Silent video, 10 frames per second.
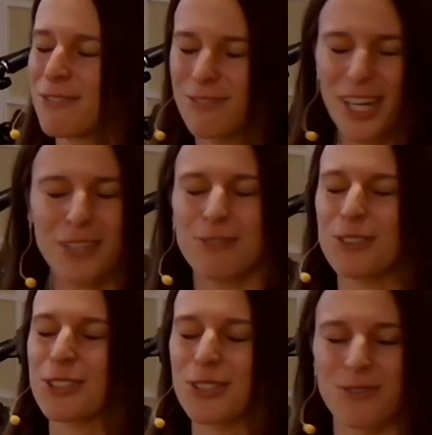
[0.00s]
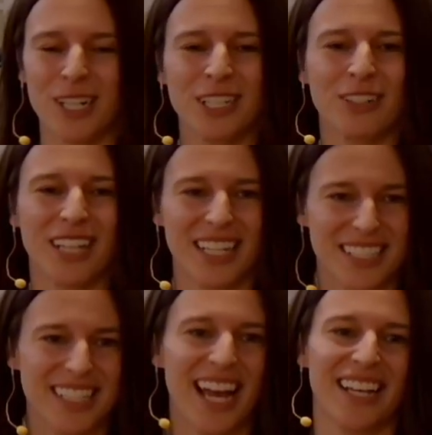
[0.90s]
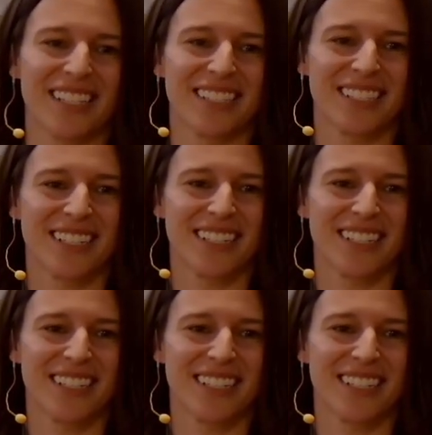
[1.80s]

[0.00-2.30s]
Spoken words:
faithful surrender that says,